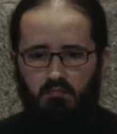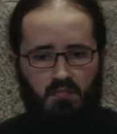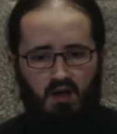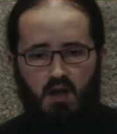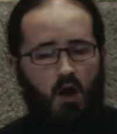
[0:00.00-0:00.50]

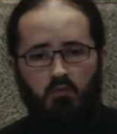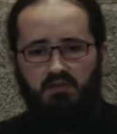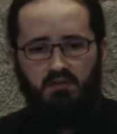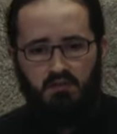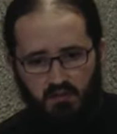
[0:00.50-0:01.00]

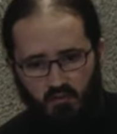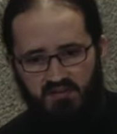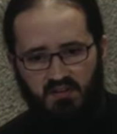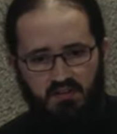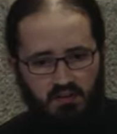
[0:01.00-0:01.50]
accountant in your
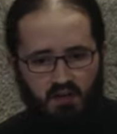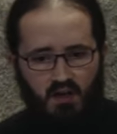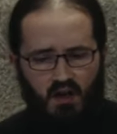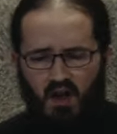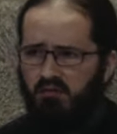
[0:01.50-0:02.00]
city.
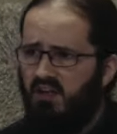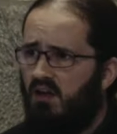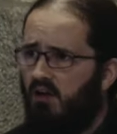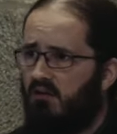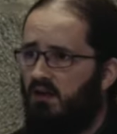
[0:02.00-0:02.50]
I really
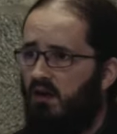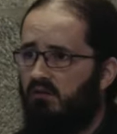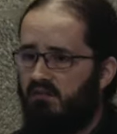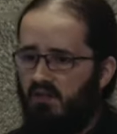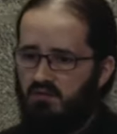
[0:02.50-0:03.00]
like
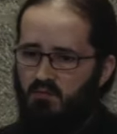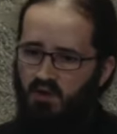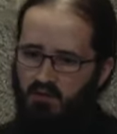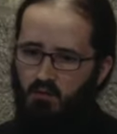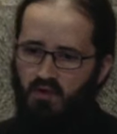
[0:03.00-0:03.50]
accountants, actually,
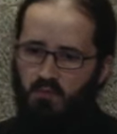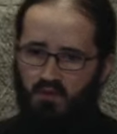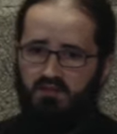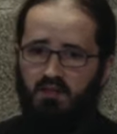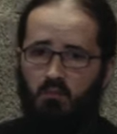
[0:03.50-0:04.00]
by the way,
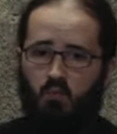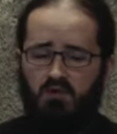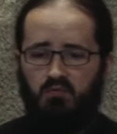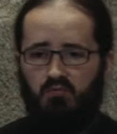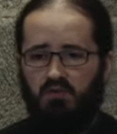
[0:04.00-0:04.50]
because they are
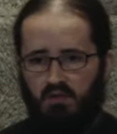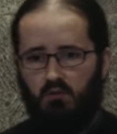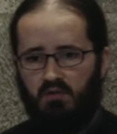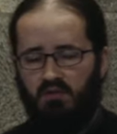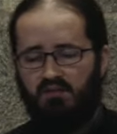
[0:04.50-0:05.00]
wonderful
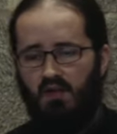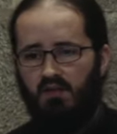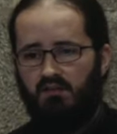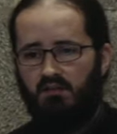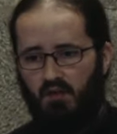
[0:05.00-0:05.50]
donors.
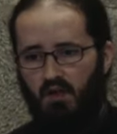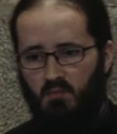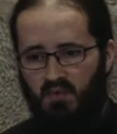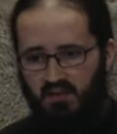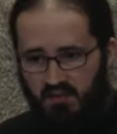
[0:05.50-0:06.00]
So,
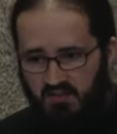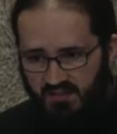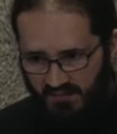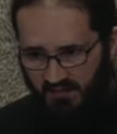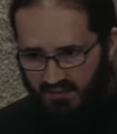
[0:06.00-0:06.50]
but it's
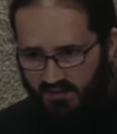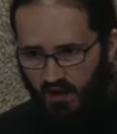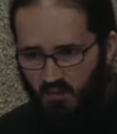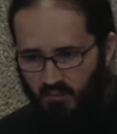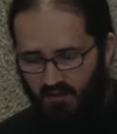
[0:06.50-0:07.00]
just an
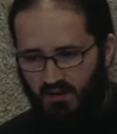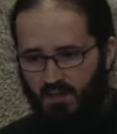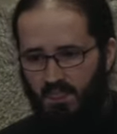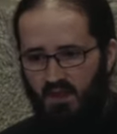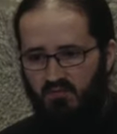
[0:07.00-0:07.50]
example.
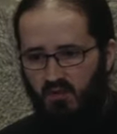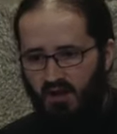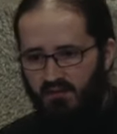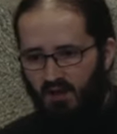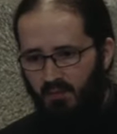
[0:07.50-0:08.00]
If you
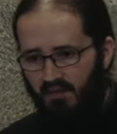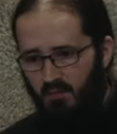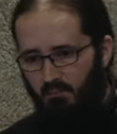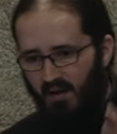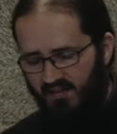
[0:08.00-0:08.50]
end up being
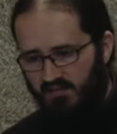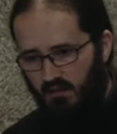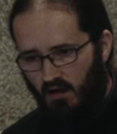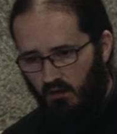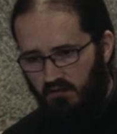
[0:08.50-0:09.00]
the best
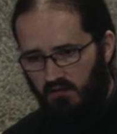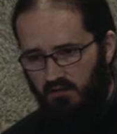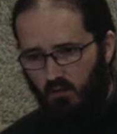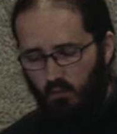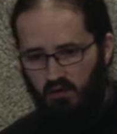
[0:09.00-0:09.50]
accountant in
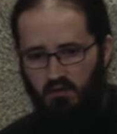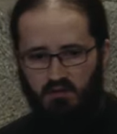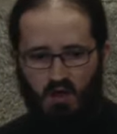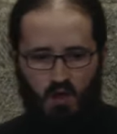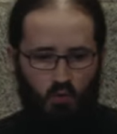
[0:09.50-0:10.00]
the world,
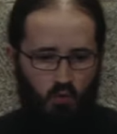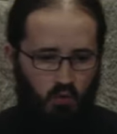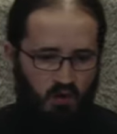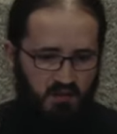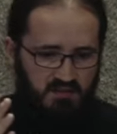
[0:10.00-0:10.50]

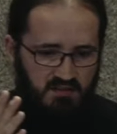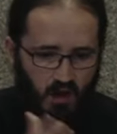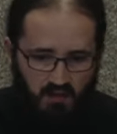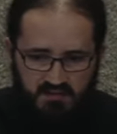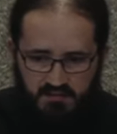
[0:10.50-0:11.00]
or a
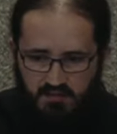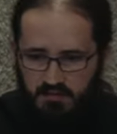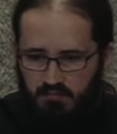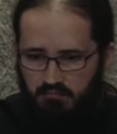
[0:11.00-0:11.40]
dust,